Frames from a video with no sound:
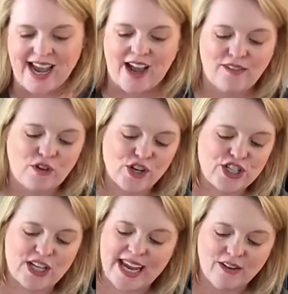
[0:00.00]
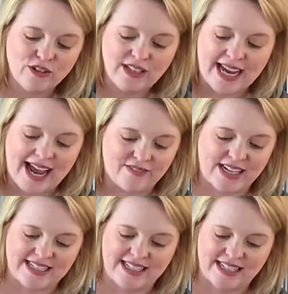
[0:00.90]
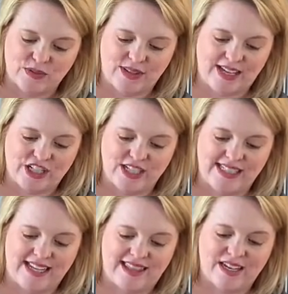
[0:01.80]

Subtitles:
Of course, you can't really have quesadillas without cheese, I think,